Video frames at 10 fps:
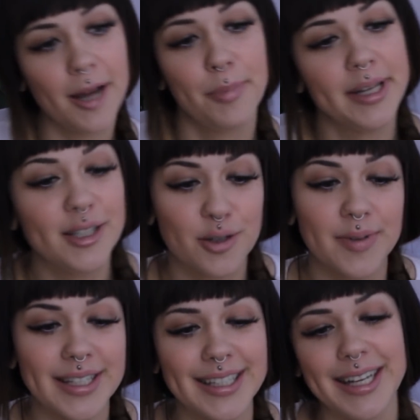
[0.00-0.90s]
I'm
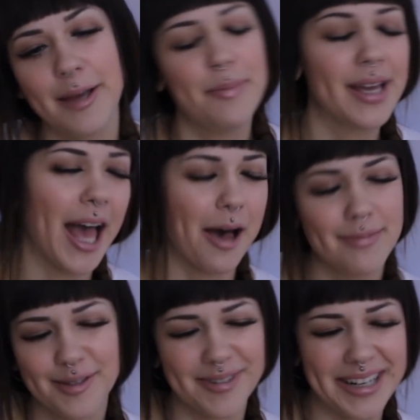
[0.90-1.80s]
interested in
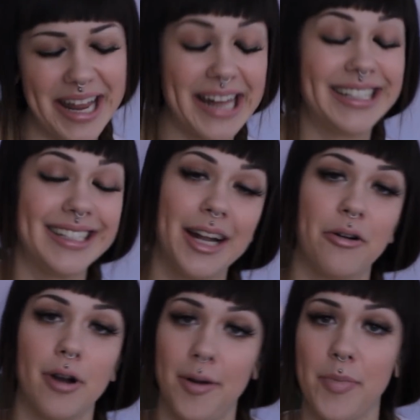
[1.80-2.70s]
becoming one,
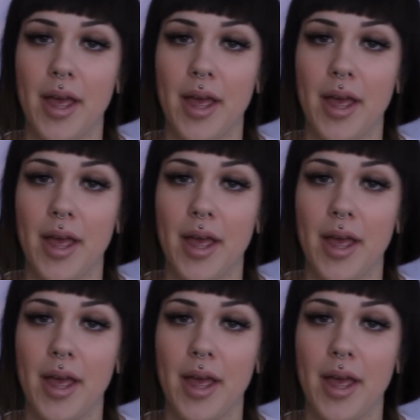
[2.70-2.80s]
etc.